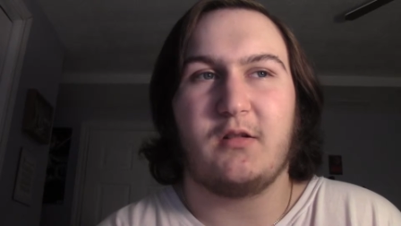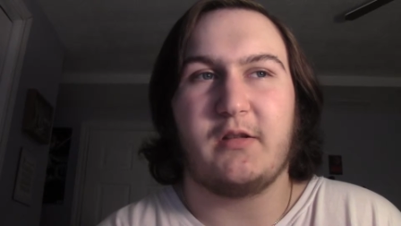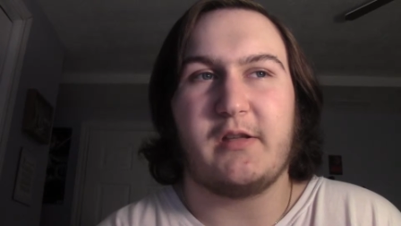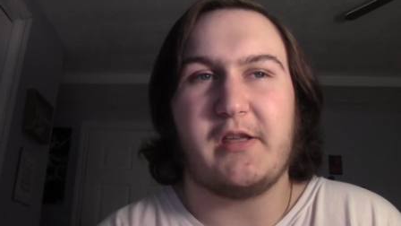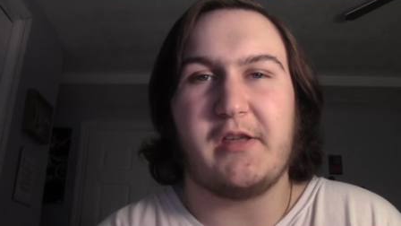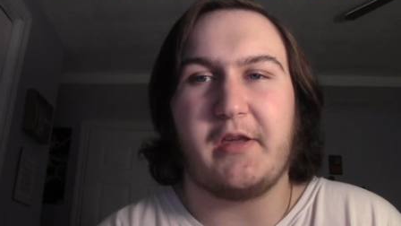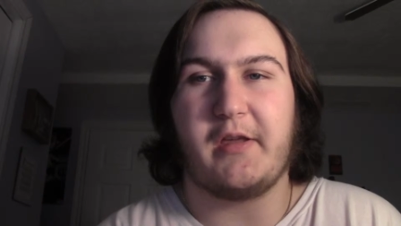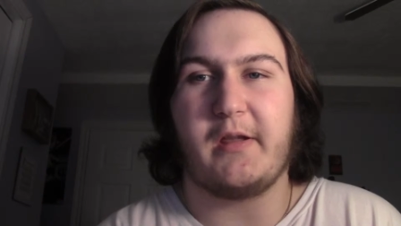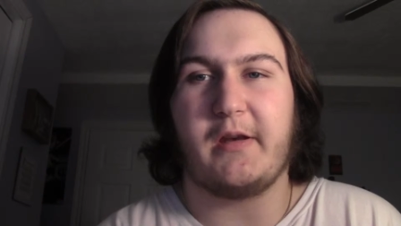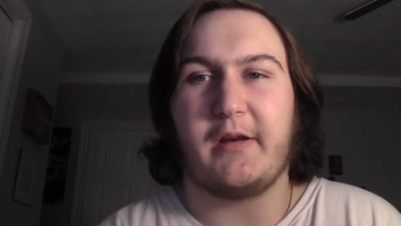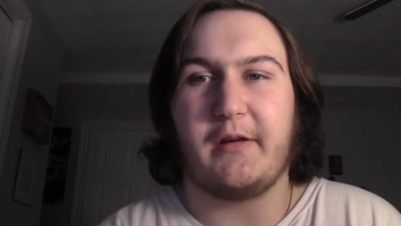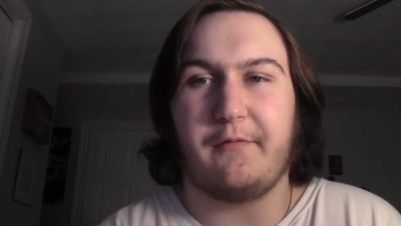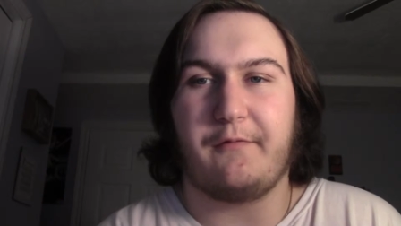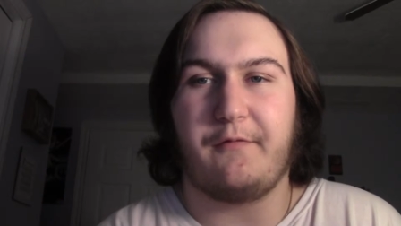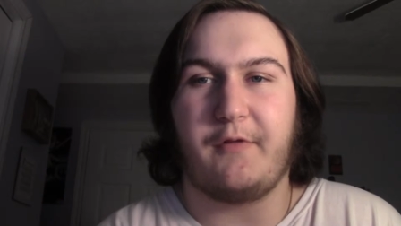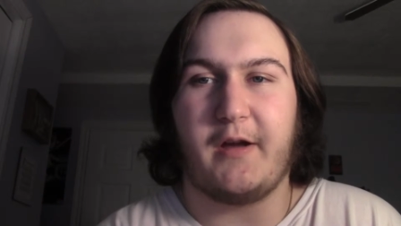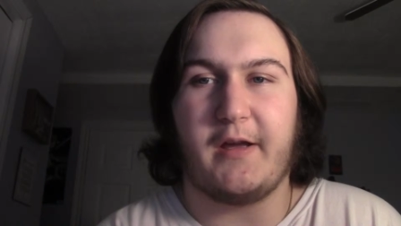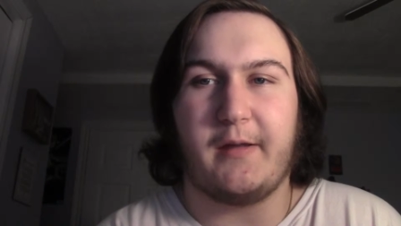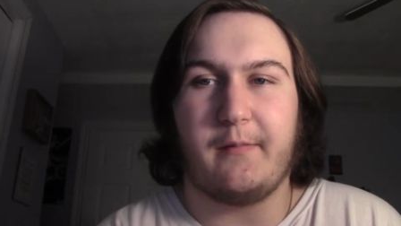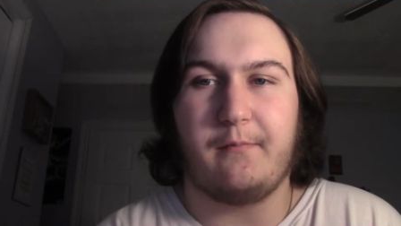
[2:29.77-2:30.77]
he couldn't
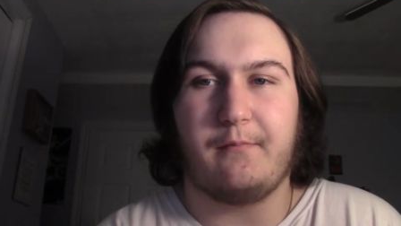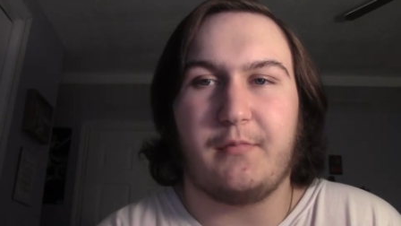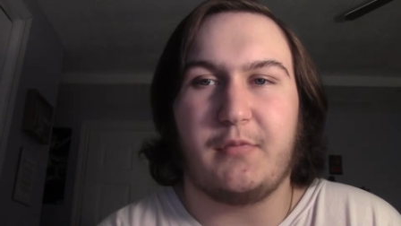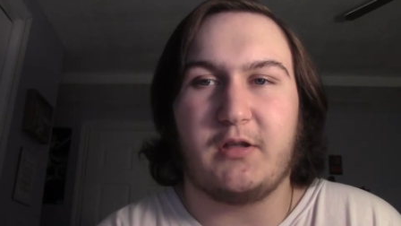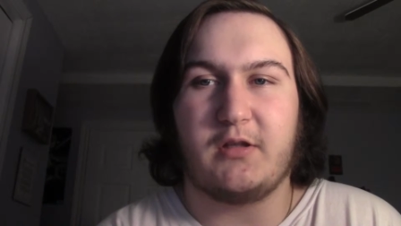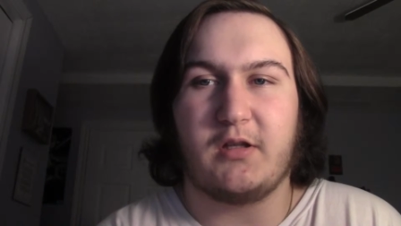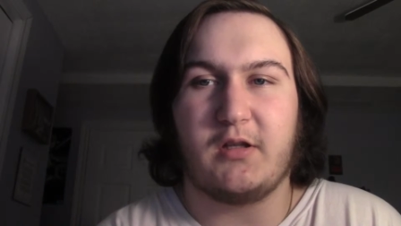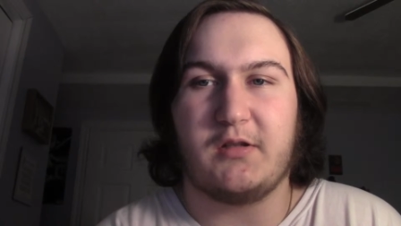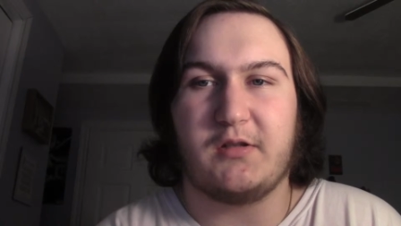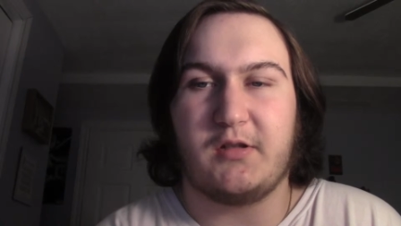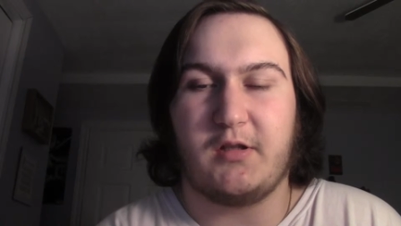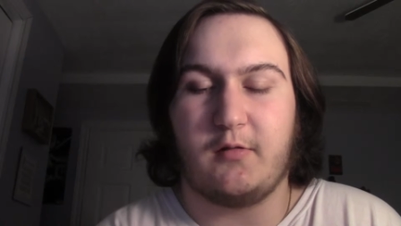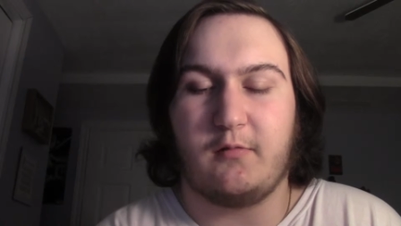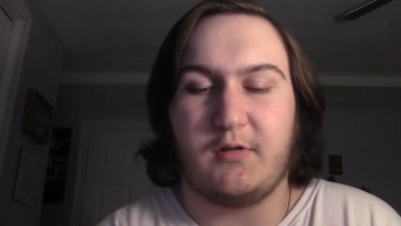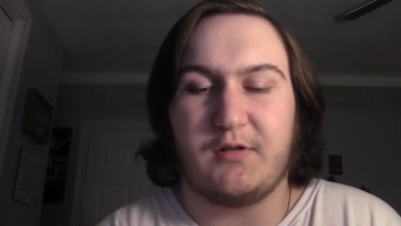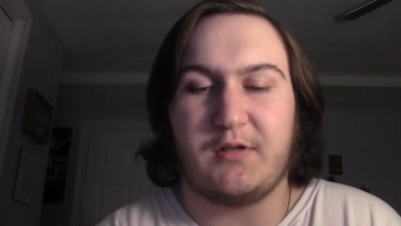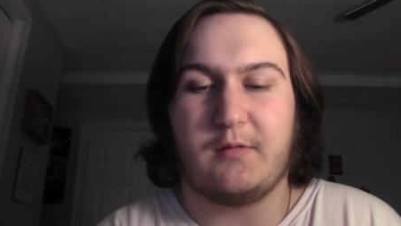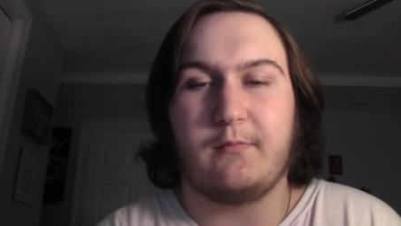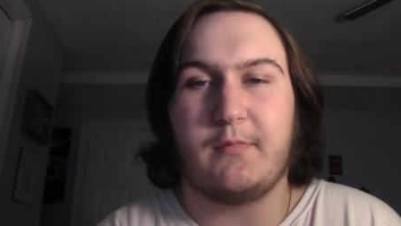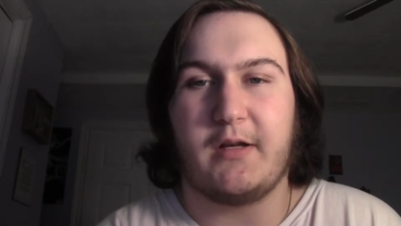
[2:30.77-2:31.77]
fight because he
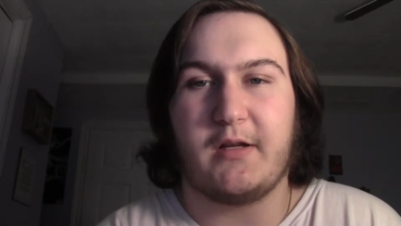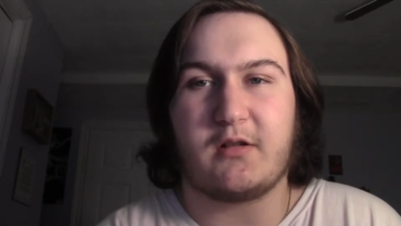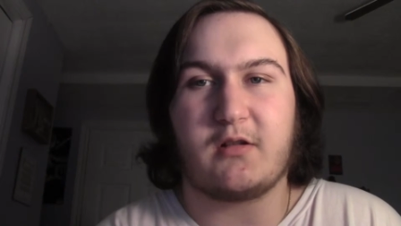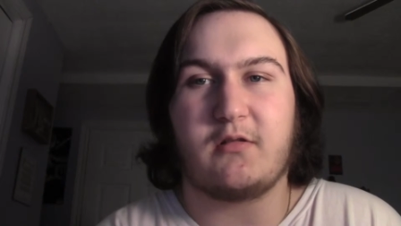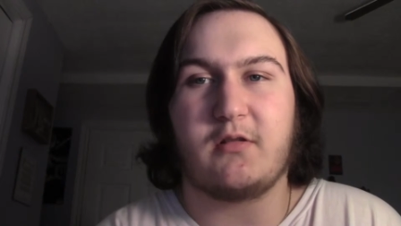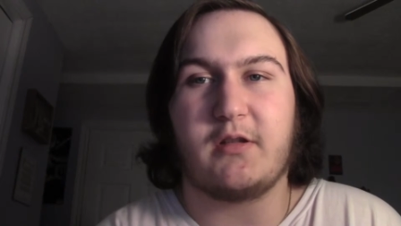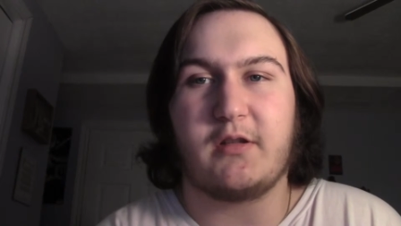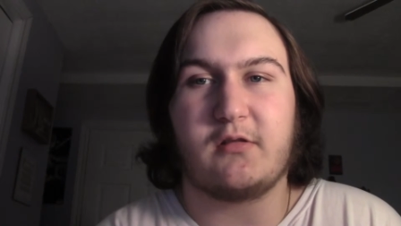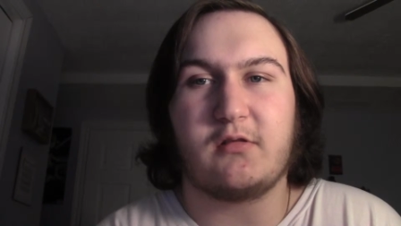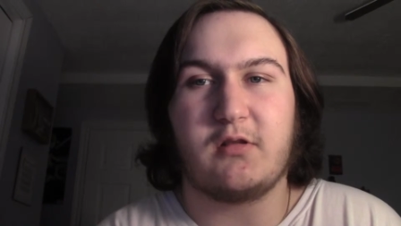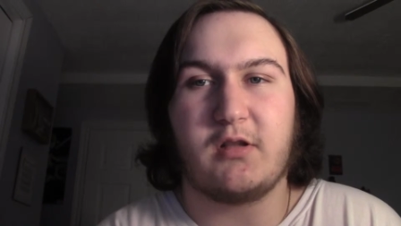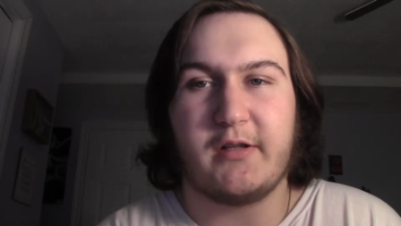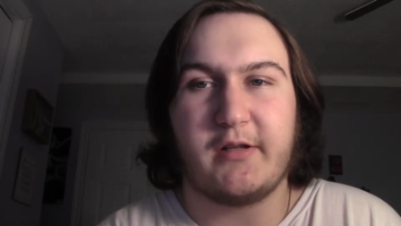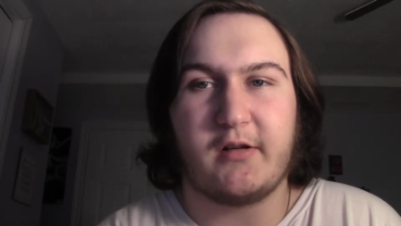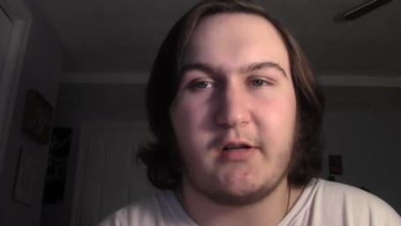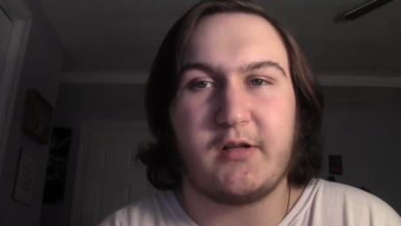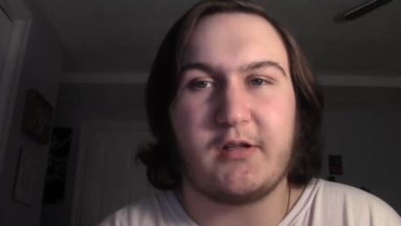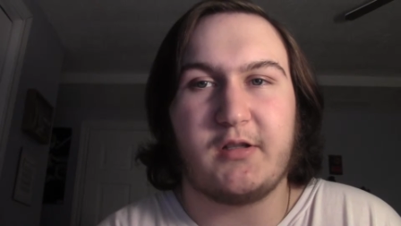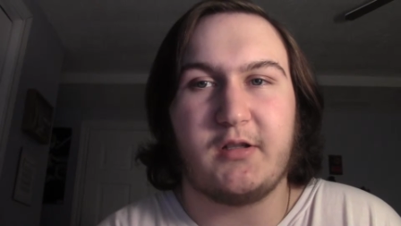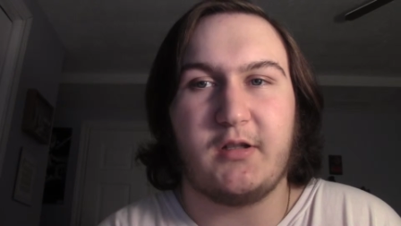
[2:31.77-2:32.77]
wasn't medically
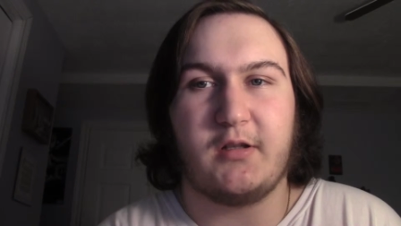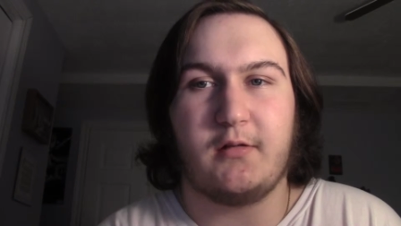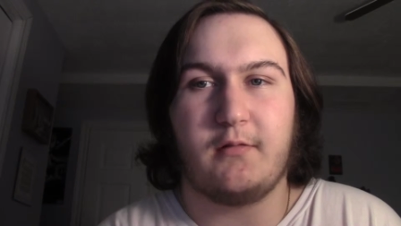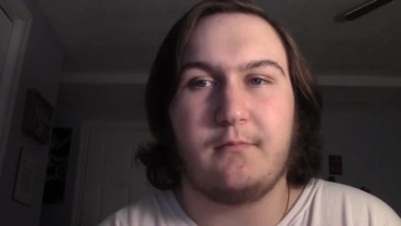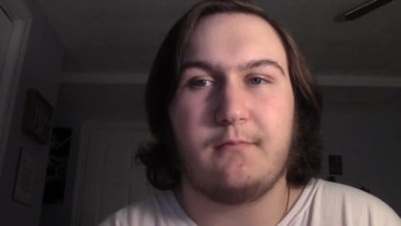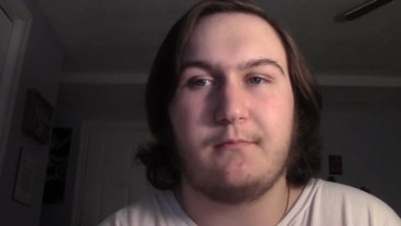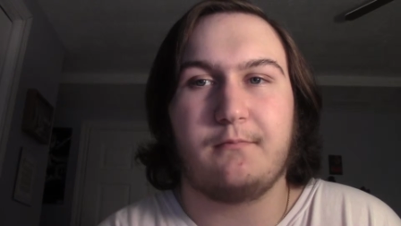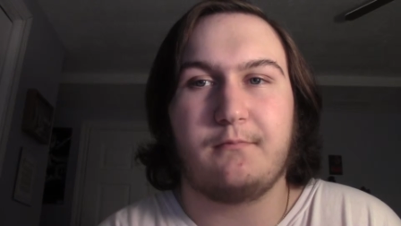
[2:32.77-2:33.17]
cleared to